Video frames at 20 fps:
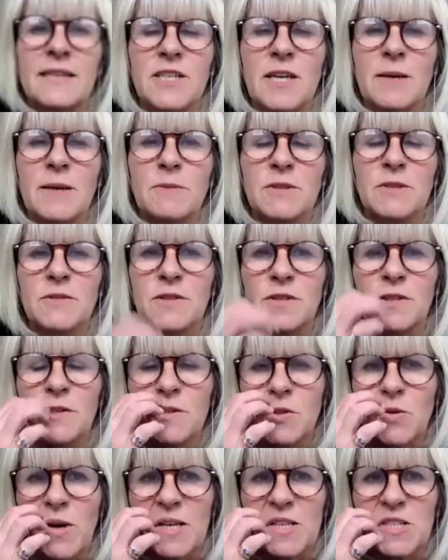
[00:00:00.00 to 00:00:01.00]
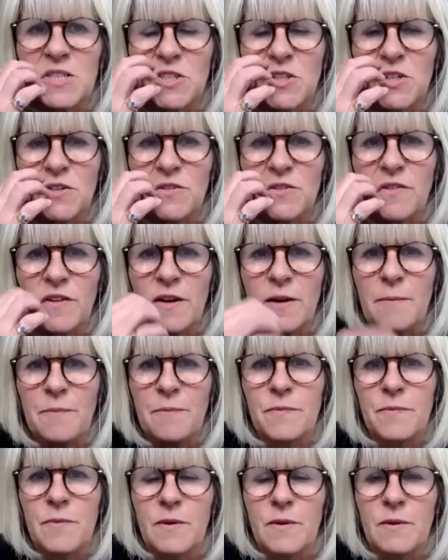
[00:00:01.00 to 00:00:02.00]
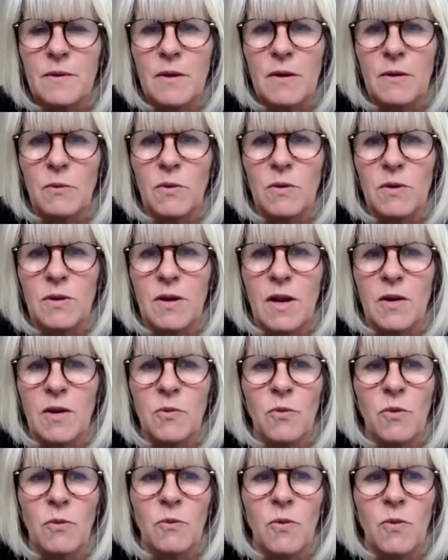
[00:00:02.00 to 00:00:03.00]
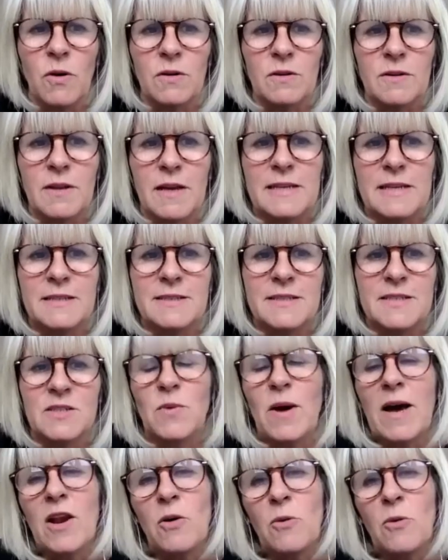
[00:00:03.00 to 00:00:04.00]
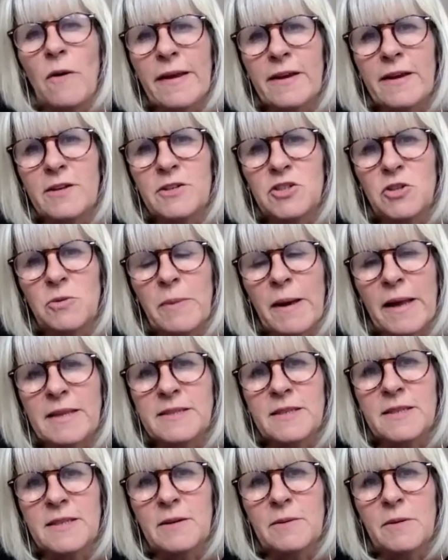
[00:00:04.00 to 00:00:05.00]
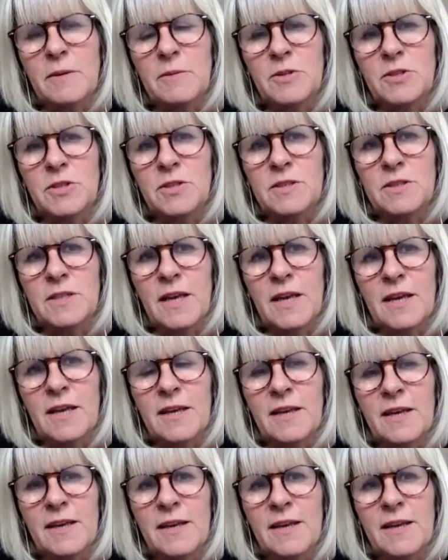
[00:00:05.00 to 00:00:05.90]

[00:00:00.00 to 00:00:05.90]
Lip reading: terms of Sue's question of, you know, what they did well or what they could do better, what would you say?